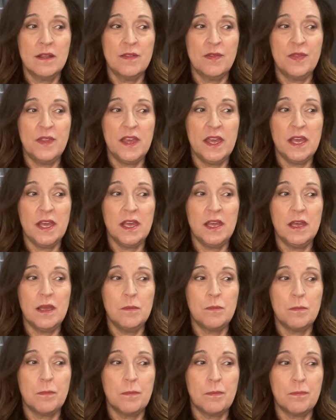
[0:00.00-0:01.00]

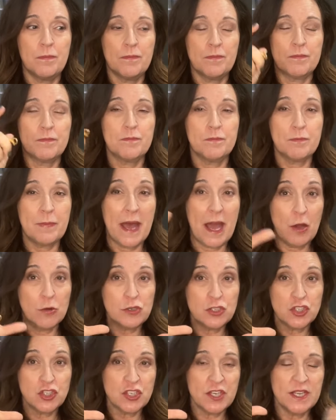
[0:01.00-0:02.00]
the
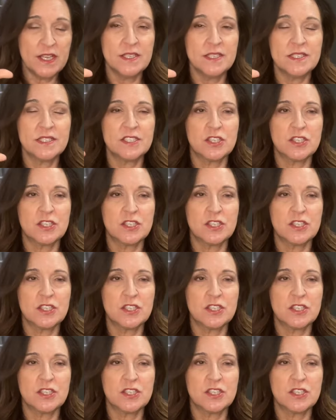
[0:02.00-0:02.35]
pouch is.